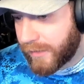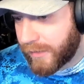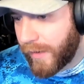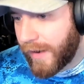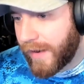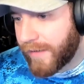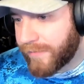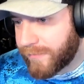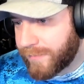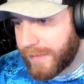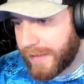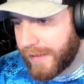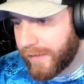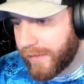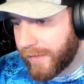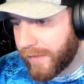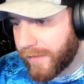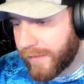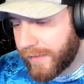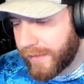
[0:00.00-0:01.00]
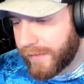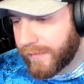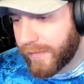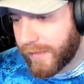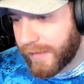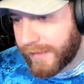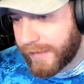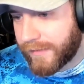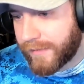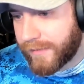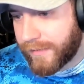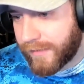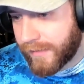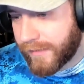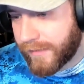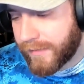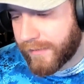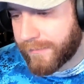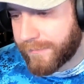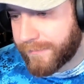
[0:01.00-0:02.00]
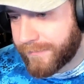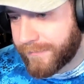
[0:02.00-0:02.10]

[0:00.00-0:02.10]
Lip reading: craft beer and like those